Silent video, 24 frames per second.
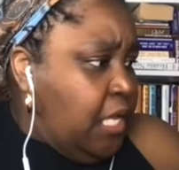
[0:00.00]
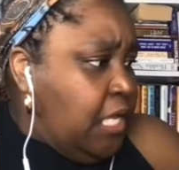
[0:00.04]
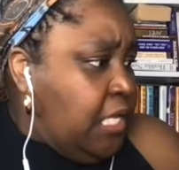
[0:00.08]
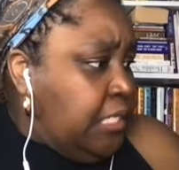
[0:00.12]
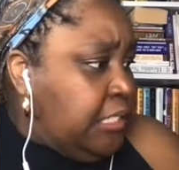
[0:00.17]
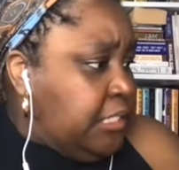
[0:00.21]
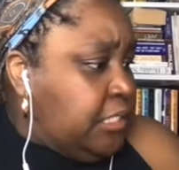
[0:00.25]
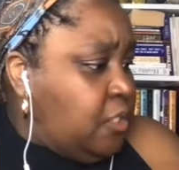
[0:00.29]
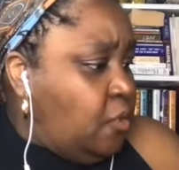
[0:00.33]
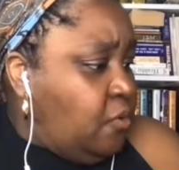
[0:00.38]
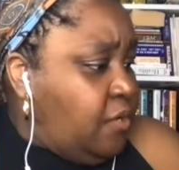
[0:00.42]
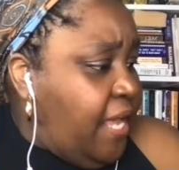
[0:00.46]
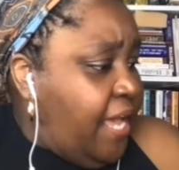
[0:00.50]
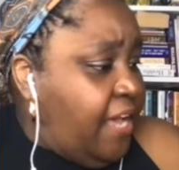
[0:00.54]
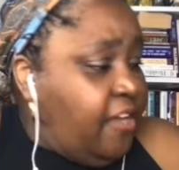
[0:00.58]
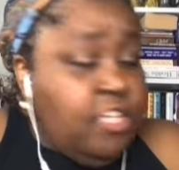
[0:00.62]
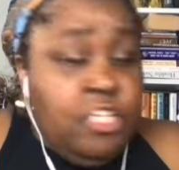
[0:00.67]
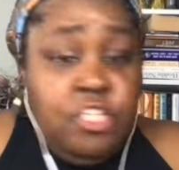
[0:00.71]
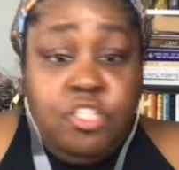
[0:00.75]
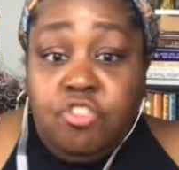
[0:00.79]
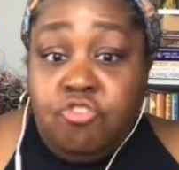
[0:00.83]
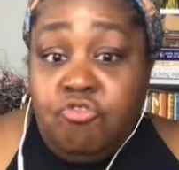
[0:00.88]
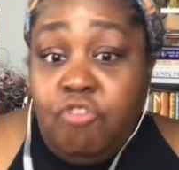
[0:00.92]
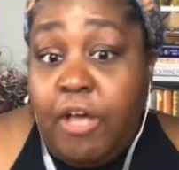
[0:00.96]
So now
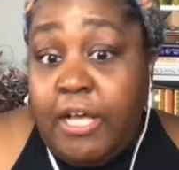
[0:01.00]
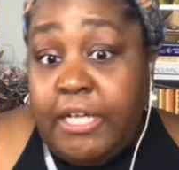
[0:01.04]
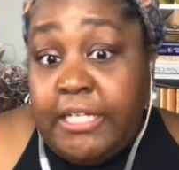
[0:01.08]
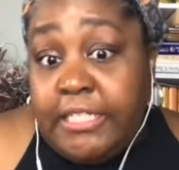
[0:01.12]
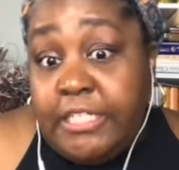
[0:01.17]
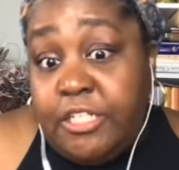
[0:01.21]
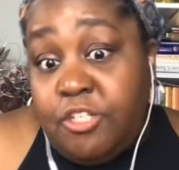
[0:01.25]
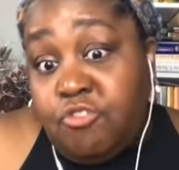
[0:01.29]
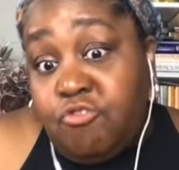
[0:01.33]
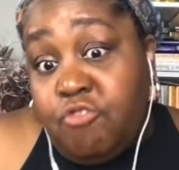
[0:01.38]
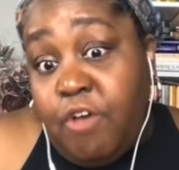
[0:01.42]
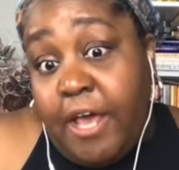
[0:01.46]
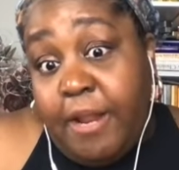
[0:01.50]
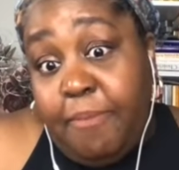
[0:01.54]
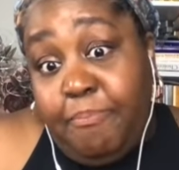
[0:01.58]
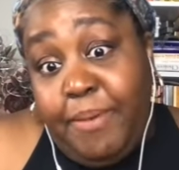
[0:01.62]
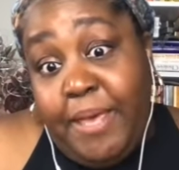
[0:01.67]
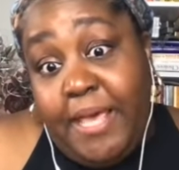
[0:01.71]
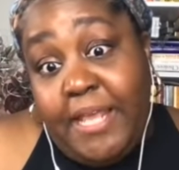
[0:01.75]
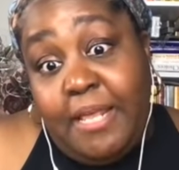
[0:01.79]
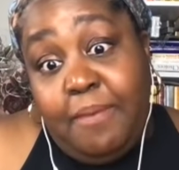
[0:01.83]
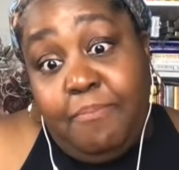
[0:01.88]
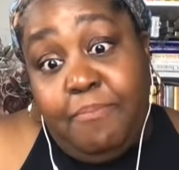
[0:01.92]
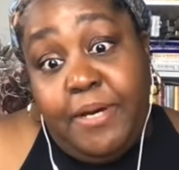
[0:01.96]
he's struggling to try to
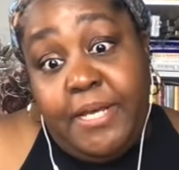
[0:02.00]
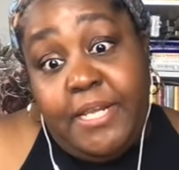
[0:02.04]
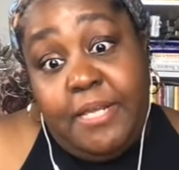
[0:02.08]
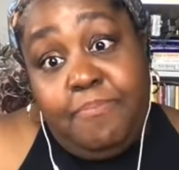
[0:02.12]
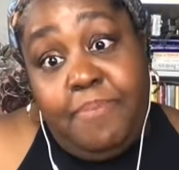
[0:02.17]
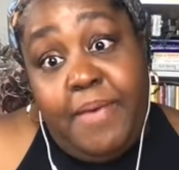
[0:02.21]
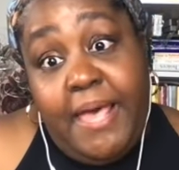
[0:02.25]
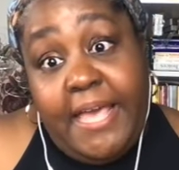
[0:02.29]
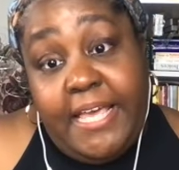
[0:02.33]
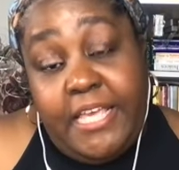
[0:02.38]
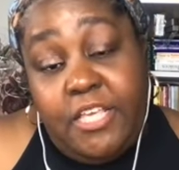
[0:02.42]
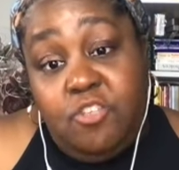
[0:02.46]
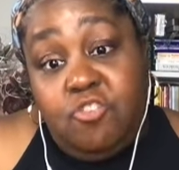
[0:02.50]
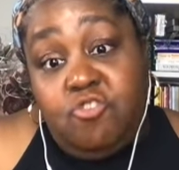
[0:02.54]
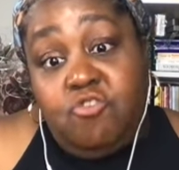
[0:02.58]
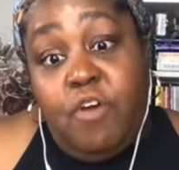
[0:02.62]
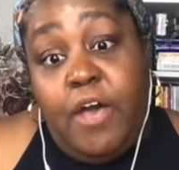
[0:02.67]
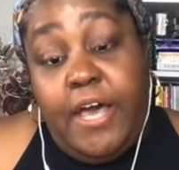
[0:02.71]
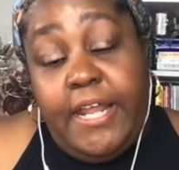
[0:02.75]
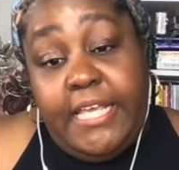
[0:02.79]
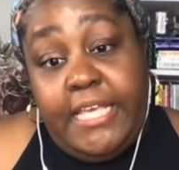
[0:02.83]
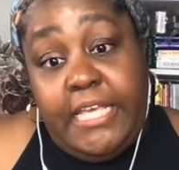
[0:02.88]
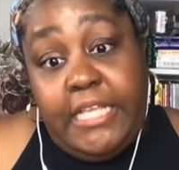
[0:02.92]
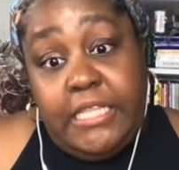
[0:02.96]
pay that money back. He's
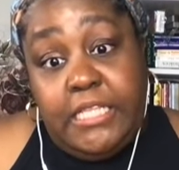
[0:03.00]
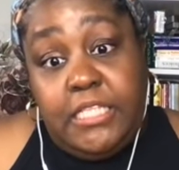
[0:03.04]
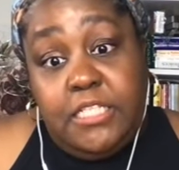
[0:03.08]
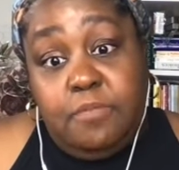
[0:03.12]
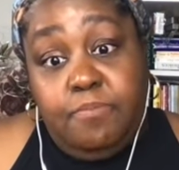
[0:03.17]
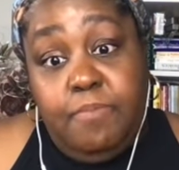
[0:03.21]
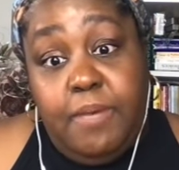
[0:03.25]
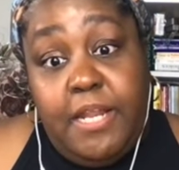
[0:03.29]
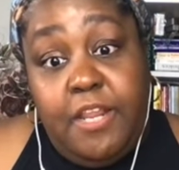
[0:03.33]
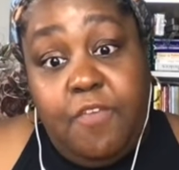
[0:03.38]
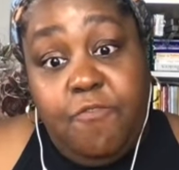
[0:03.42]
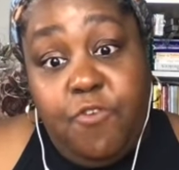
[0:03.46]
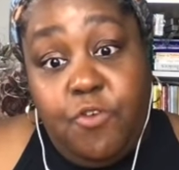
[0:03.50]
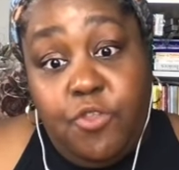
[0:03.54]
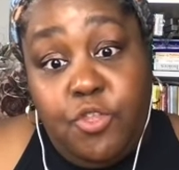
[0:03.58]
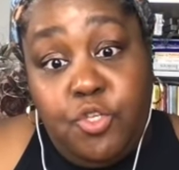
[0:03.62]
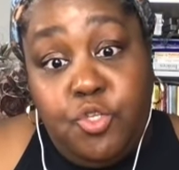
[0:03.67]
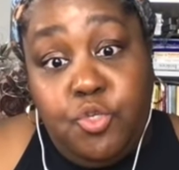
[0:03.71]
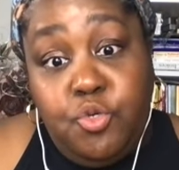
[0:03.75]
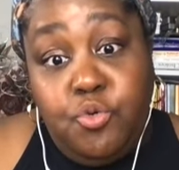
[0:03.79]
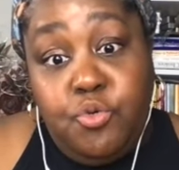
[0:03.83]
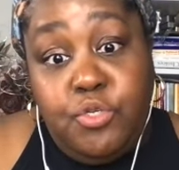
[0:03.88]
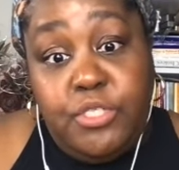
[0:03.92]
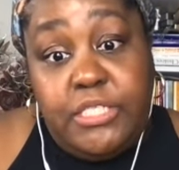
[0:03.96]
trying to get this money for the
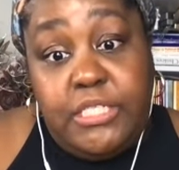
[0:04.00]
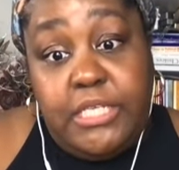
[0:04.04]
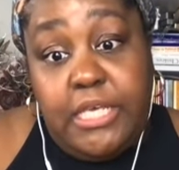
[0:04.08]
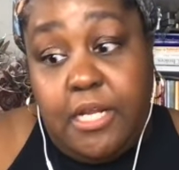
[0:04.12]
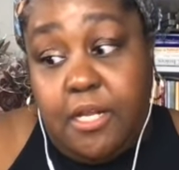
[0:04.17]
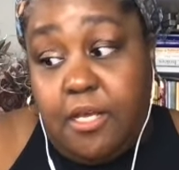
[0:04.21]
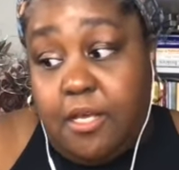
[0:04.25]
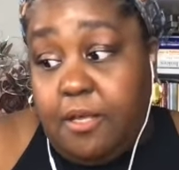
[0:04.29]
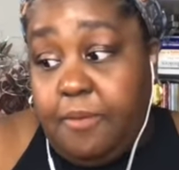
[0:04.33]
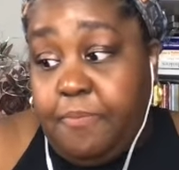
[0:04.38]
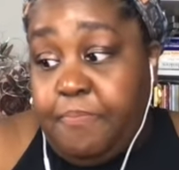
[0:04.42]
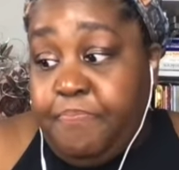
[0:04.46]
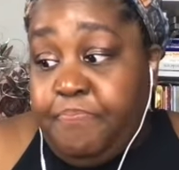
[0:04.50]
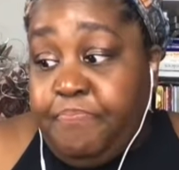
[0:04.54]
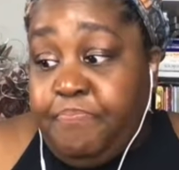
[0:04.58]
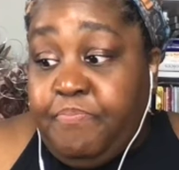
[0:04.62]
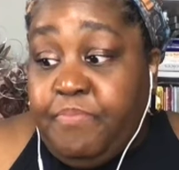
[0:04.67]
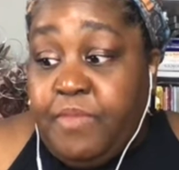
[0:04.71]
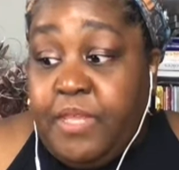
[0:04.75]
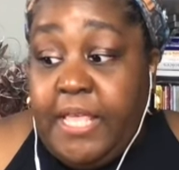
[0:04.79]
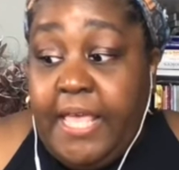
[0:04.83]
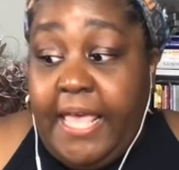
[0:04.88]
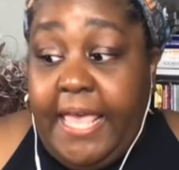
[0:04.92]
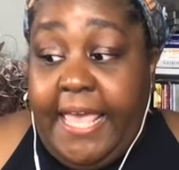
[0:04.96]
tour set up.
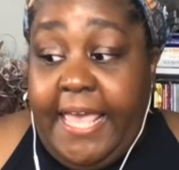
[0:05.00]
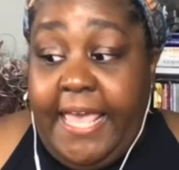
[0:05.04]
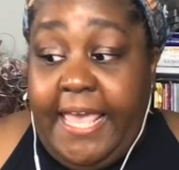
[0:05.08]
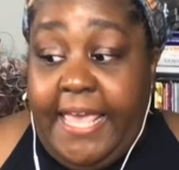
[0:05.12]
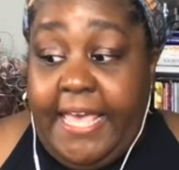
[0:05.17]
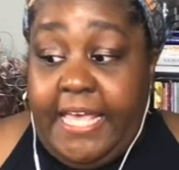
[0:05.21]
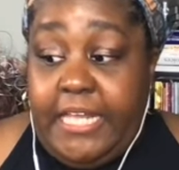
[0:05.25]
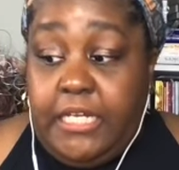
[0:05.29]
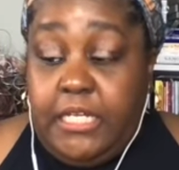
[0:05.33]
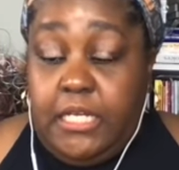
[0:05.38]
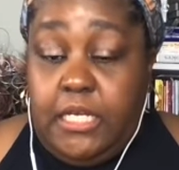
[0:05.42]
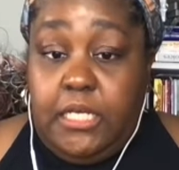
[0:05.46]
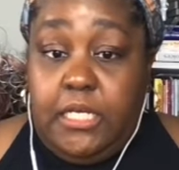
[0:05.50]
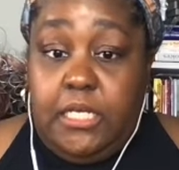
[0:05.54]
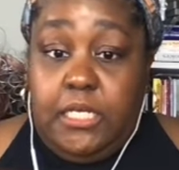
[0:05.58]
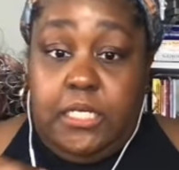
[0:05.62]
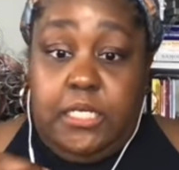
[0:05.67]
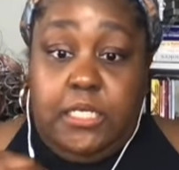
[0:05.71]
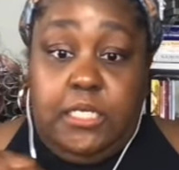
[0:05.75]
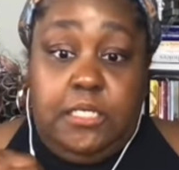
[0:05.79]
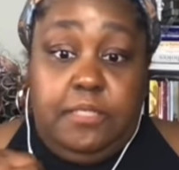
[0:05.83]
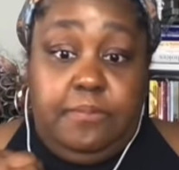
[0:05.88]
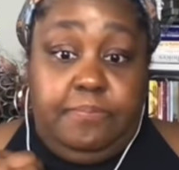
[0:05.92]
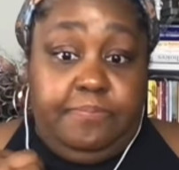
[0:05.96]
And
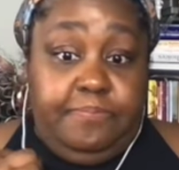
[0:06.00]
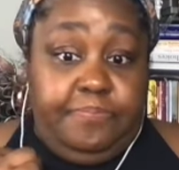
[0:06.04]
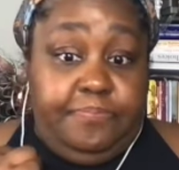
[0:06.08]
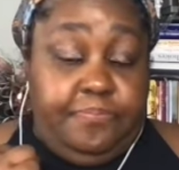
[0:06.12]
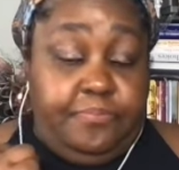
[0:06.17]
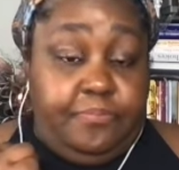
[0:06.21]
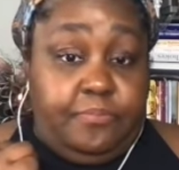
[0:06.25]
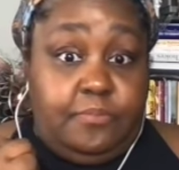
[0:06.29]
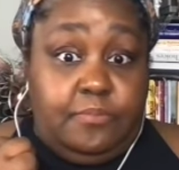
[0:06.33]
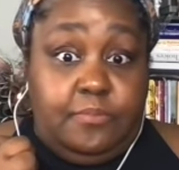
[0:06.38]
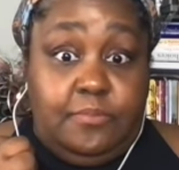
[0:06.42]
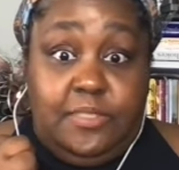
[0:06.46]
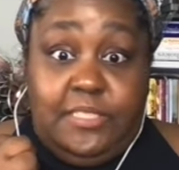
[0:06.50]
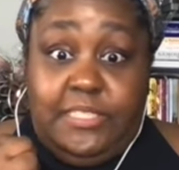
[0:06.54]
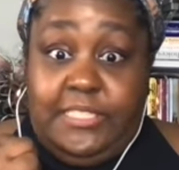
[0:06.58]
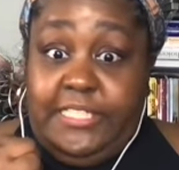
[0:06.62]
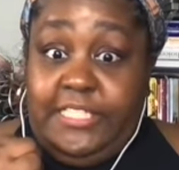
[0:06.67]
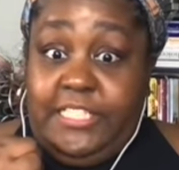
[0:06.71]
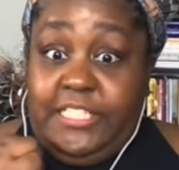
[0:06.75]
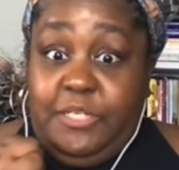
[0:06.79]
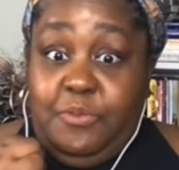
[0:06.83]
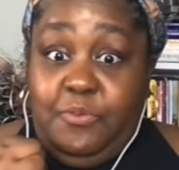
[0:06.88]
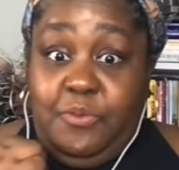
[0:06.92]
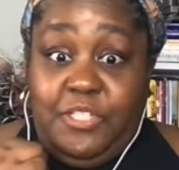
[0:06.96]
let's
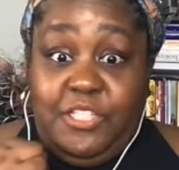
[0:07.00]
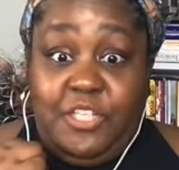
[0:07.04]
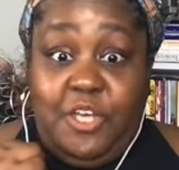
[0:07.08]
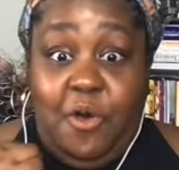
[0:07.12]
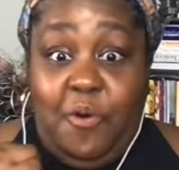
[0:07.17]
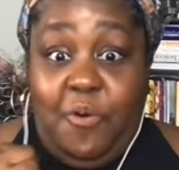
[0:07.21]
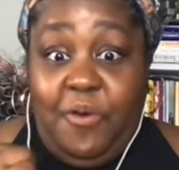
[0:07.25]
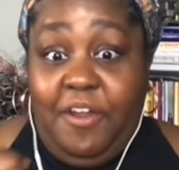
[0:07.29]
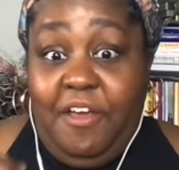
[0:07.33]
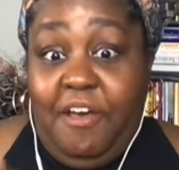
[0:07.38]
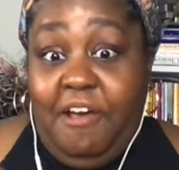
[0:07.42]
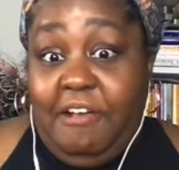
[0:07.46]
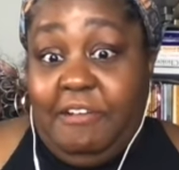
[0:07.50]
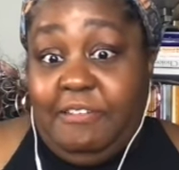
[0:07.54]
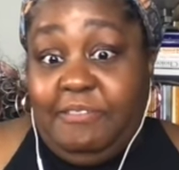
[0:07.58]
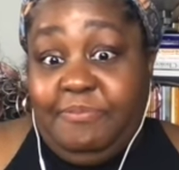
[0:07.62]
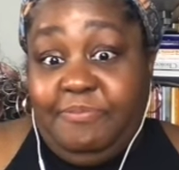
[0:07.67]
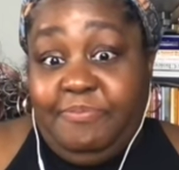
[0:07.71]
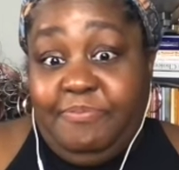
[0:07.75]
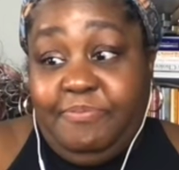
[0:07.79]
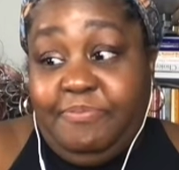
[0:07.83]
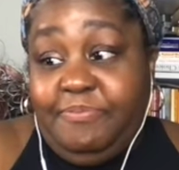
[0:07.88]
see what's going on.